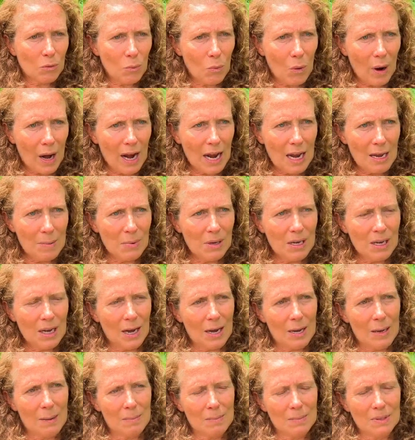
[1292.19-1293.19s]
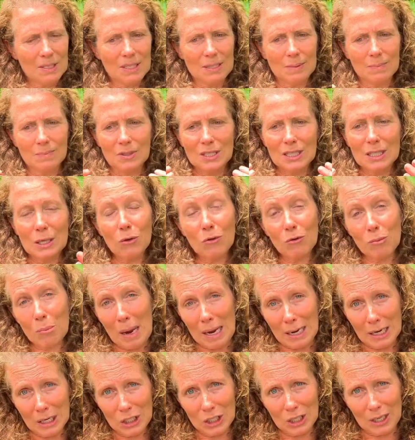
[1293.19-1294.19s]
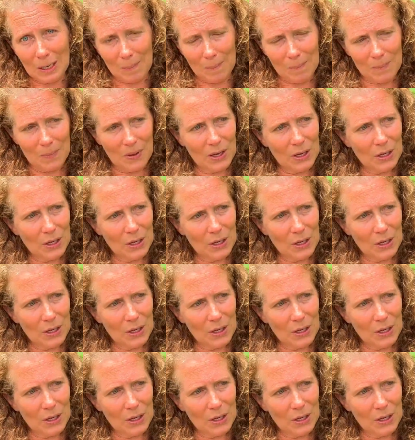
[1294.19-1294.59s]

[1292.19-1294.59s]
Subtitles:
way becomes self-managing,